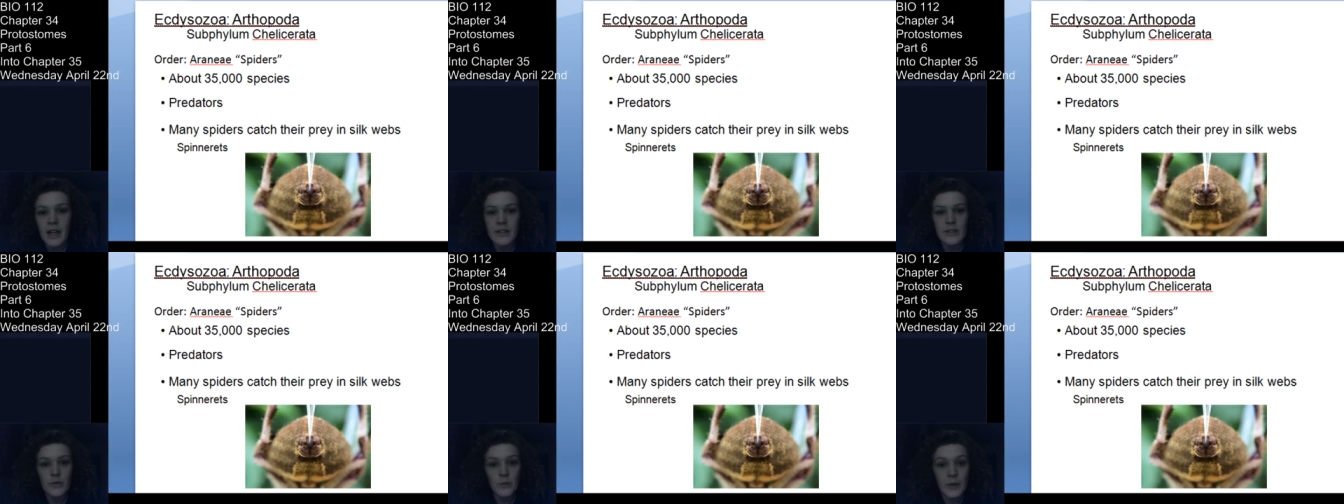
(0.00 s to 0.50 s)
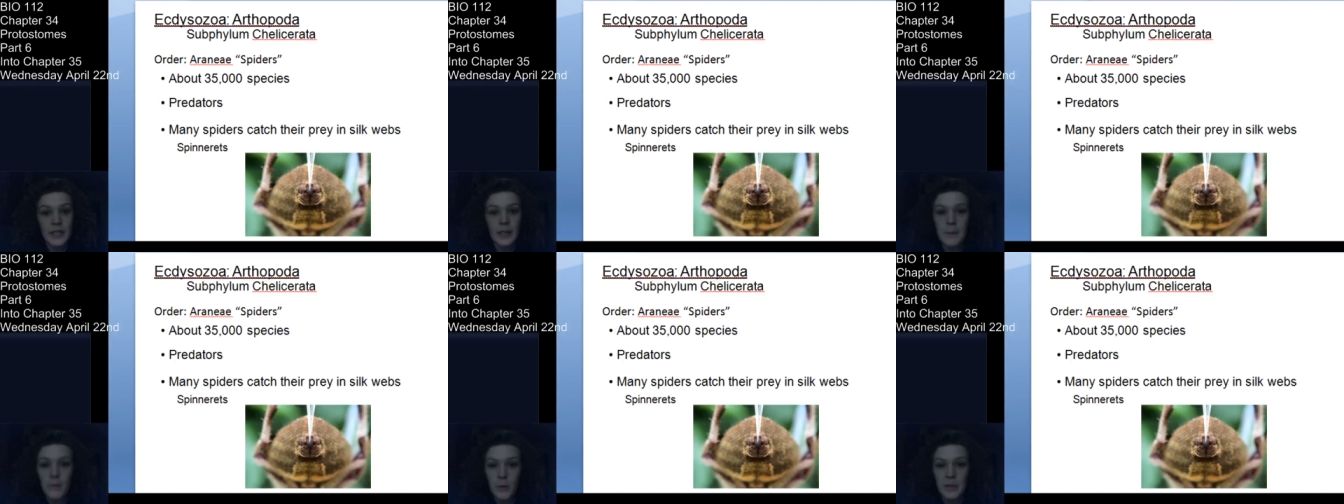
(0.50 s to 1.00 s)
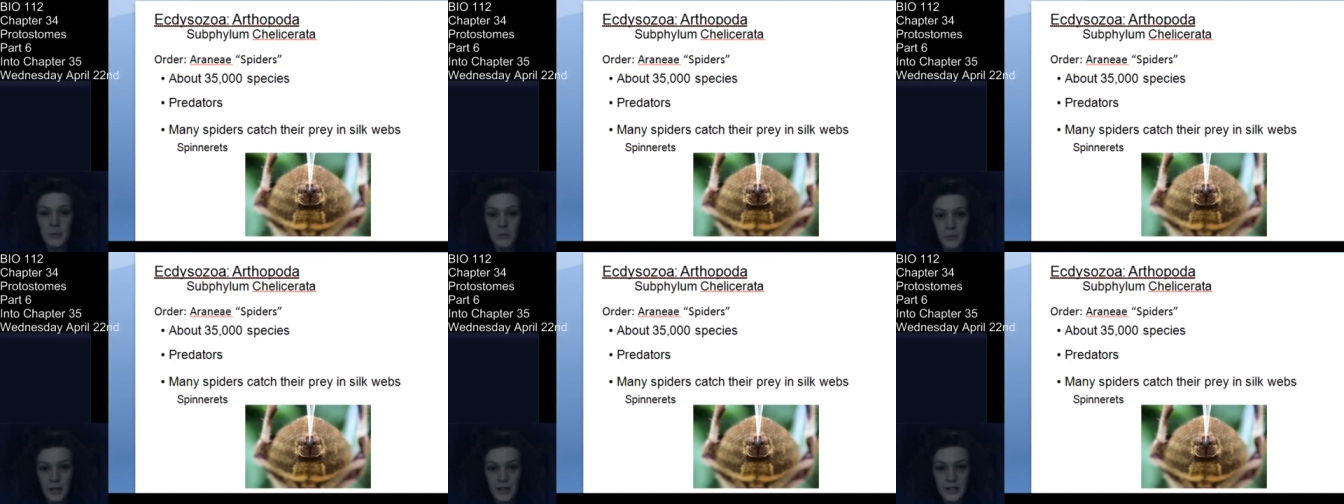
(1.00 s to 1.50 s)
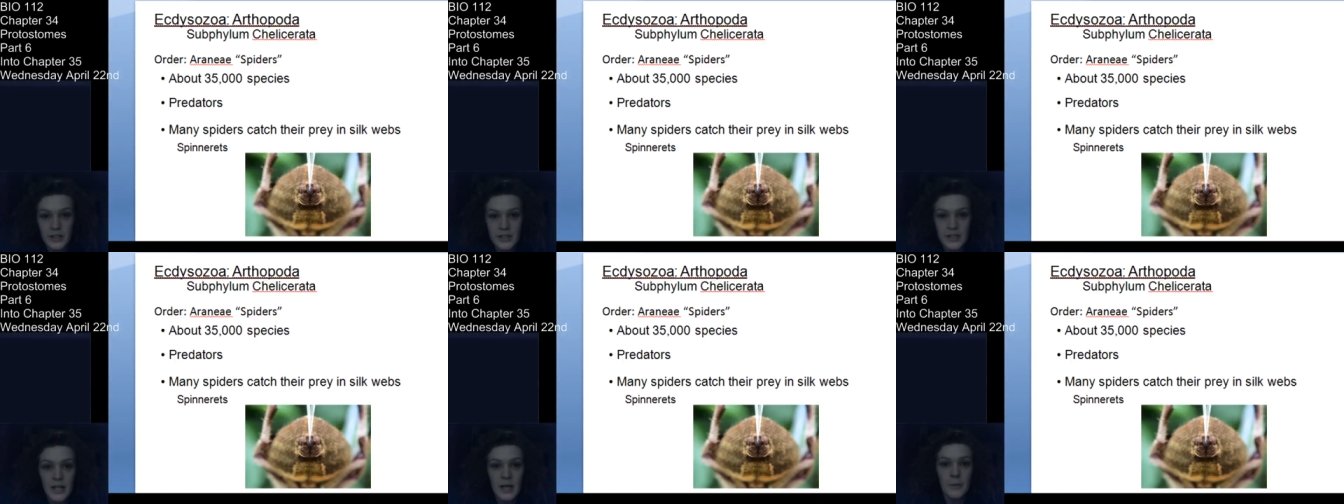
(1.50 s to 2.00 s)
And these are really important
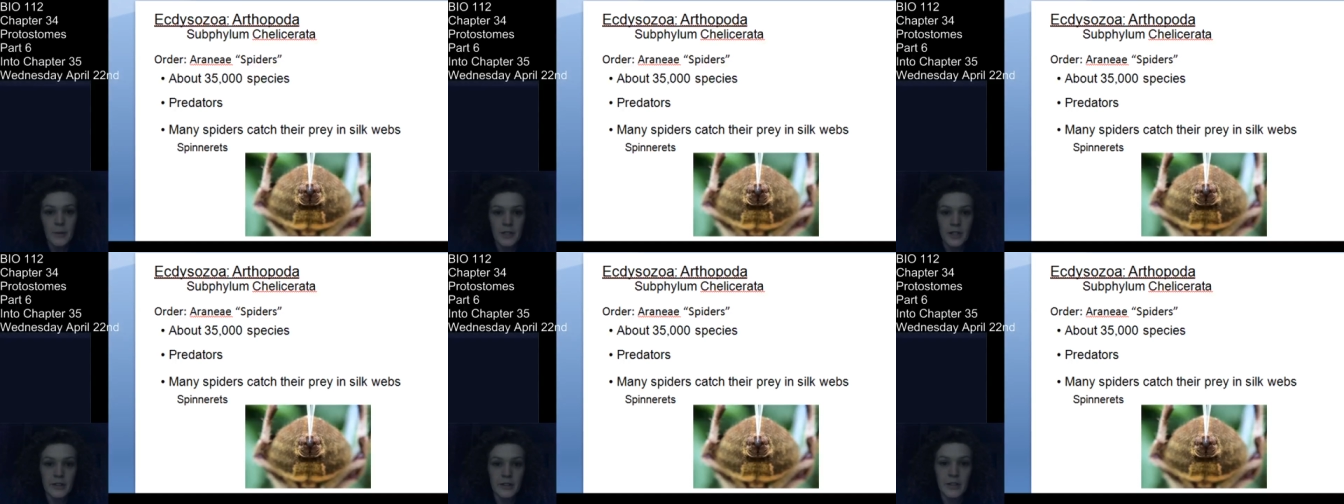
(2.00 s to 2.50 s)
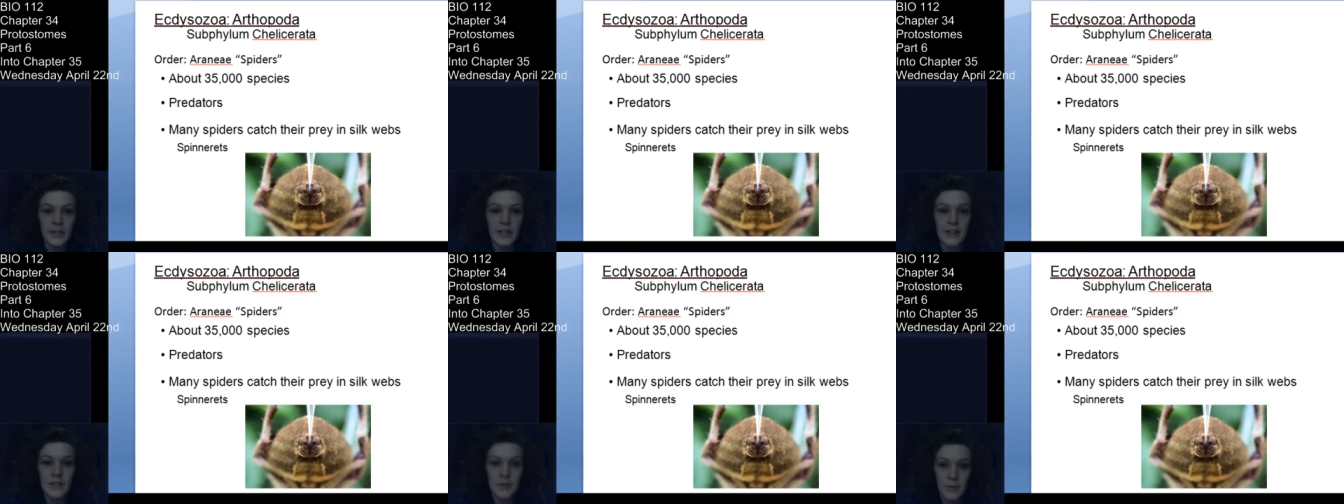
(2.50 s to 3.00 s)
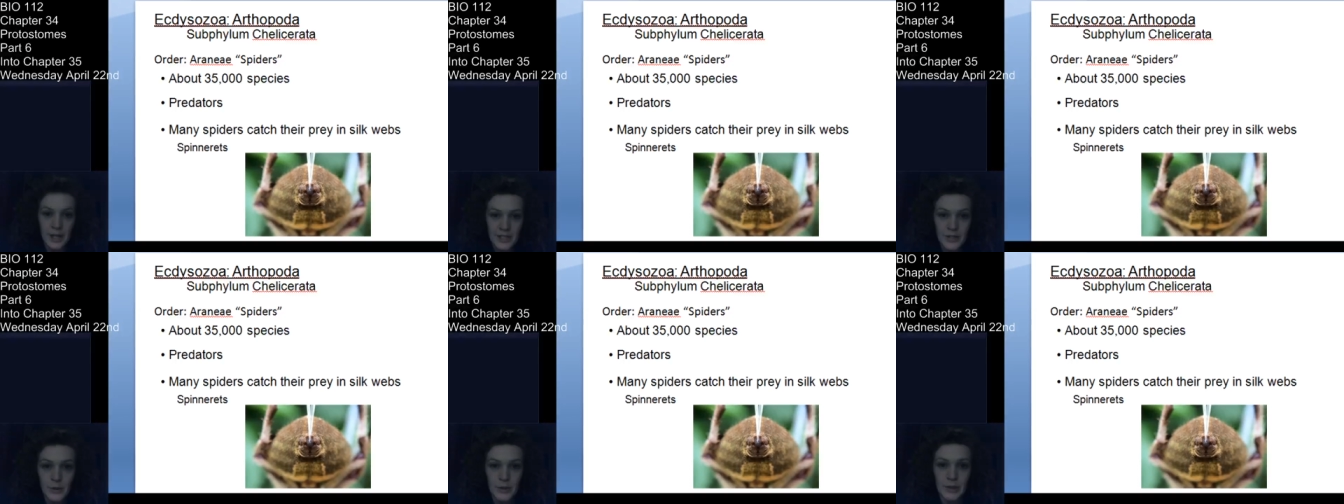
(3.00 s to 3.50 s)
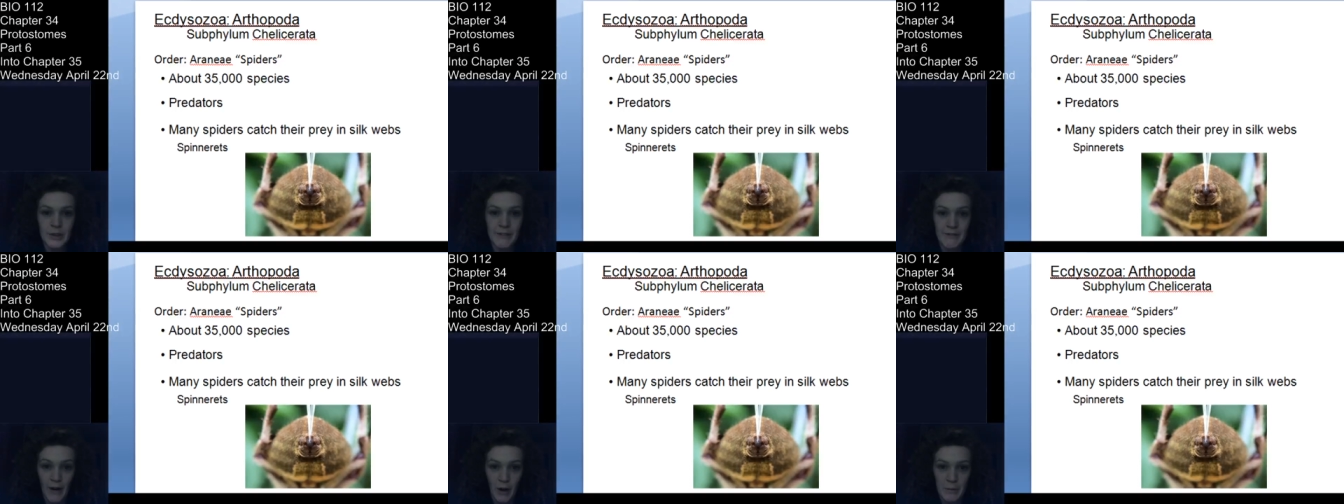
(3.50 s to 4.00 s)
predators, particularly in terrestrial
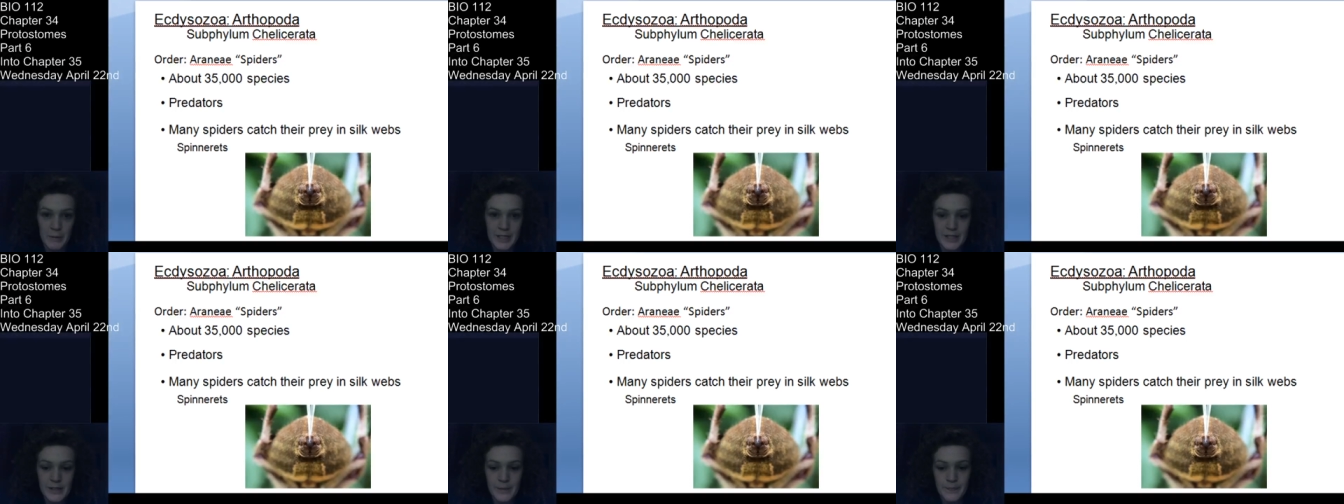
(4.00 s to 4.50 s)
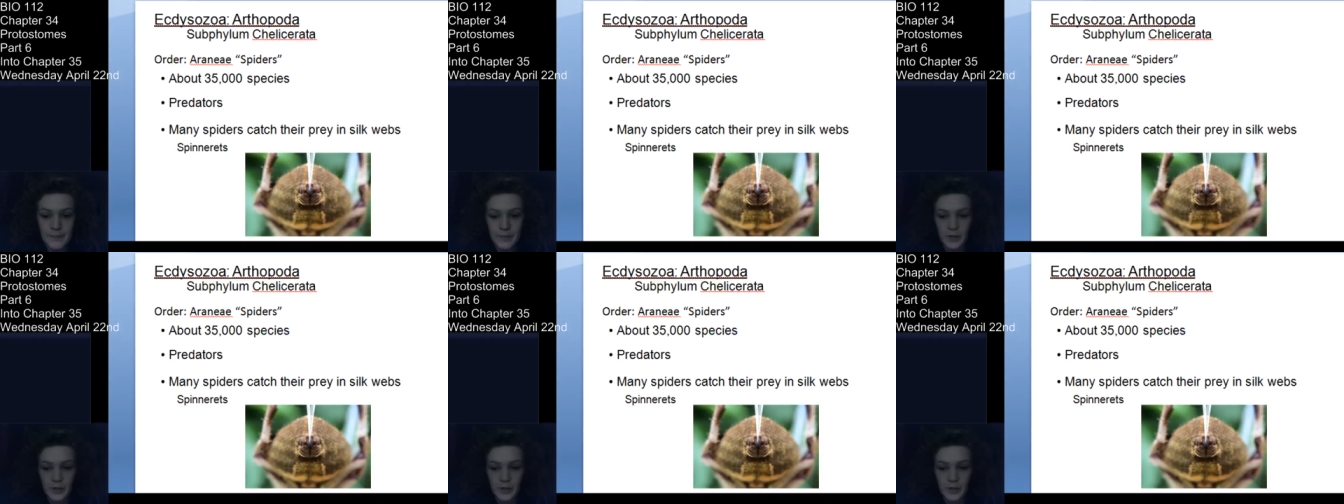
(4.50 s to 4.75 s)
environments.